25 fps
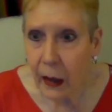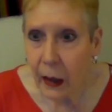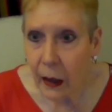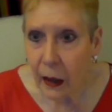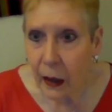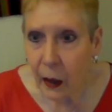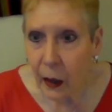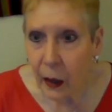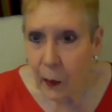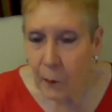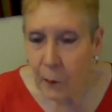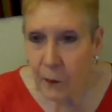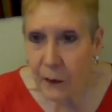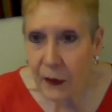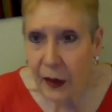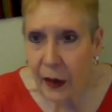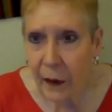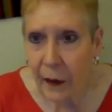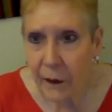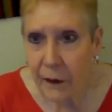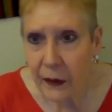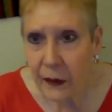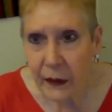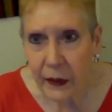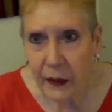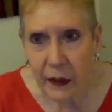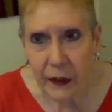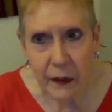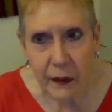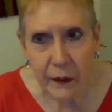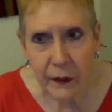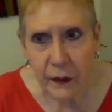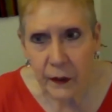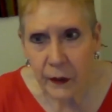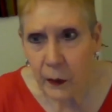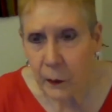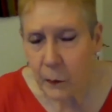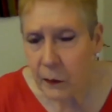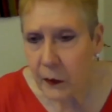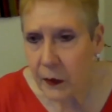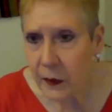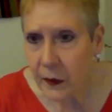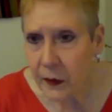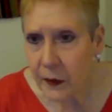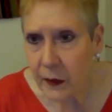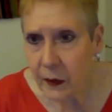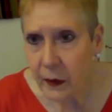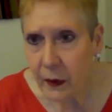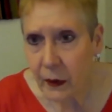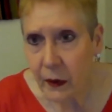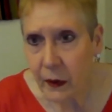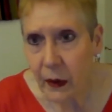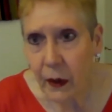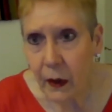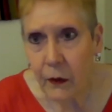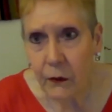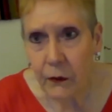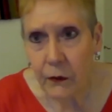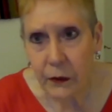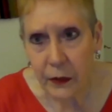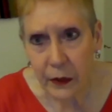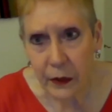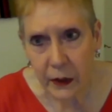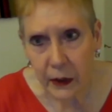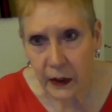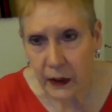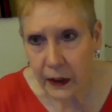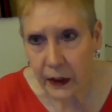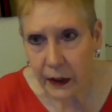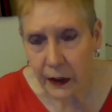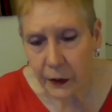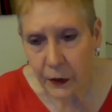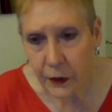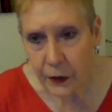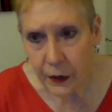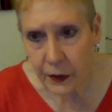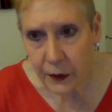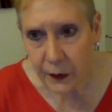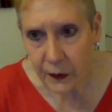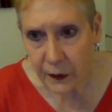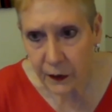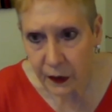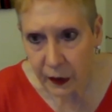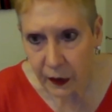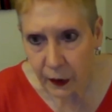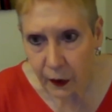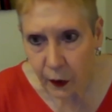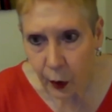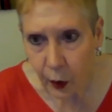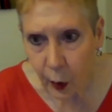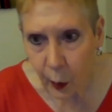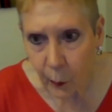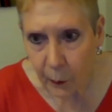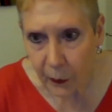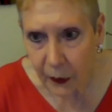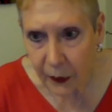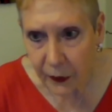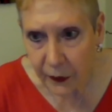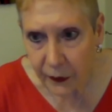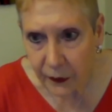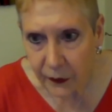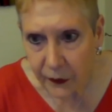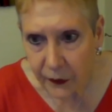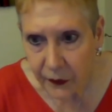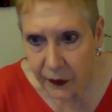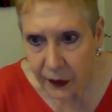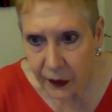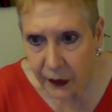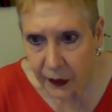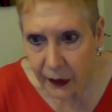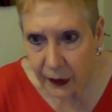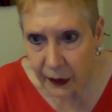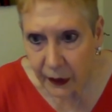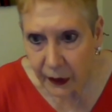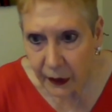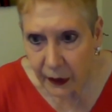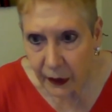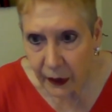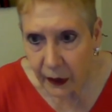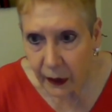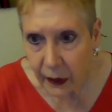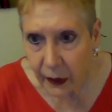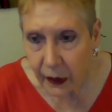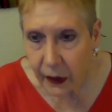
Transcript: Um, and there are some really interesting comments here,